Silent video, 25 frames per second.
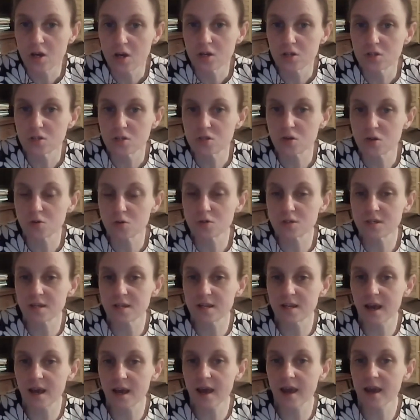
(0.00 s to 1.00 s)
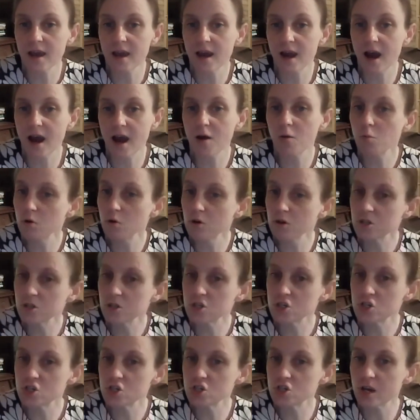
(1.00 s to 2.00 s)
So today I want
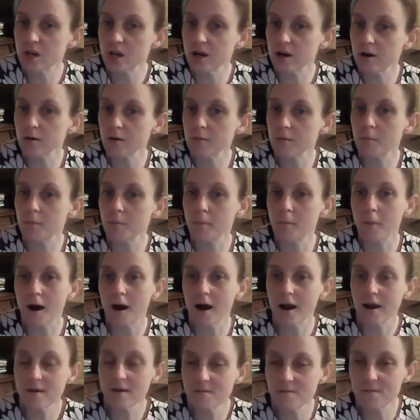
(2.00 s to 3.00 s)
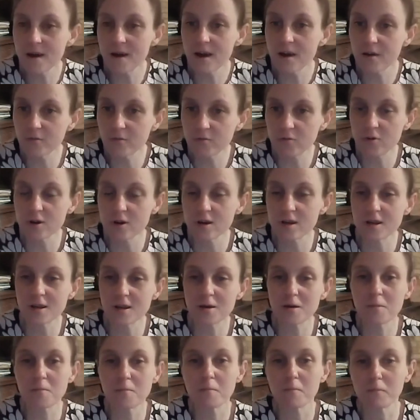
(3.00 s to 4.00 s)
to share my favorite
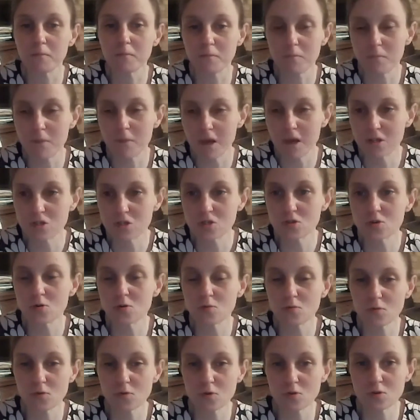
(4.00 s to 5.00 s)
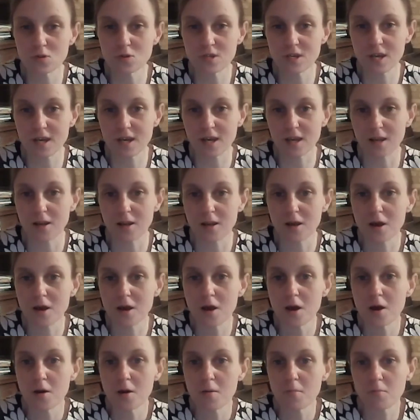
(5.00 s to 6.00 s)
mental routine
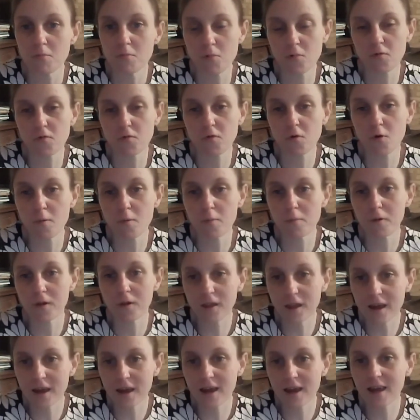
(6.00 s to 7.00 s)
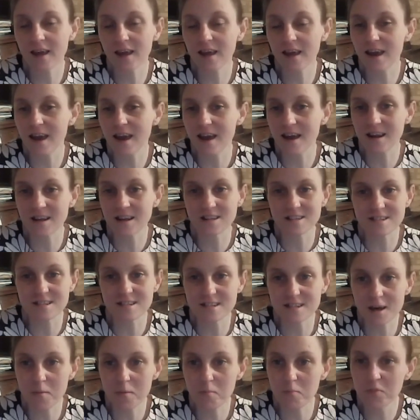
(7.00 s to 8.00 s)
before playing, and it's
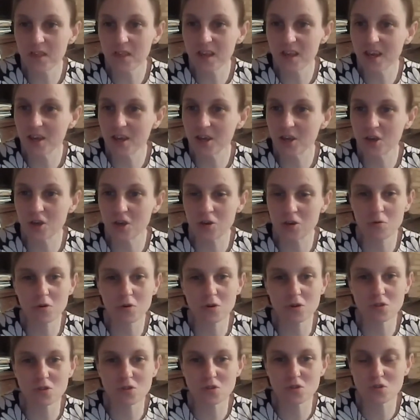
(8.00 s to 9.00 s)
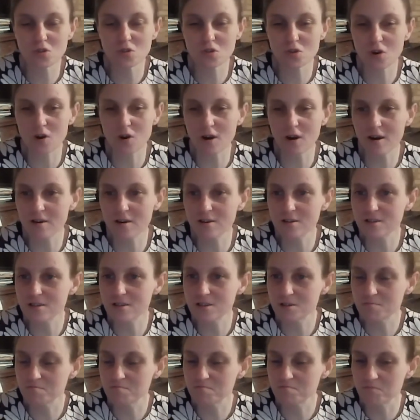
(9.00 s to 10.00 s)
something you can
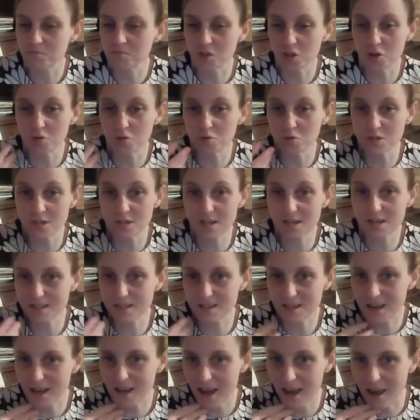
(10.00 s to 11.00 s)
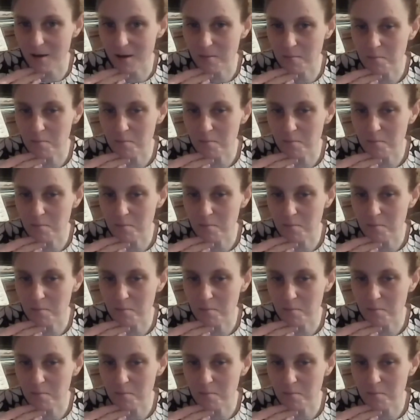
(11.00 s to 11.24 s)
start using today.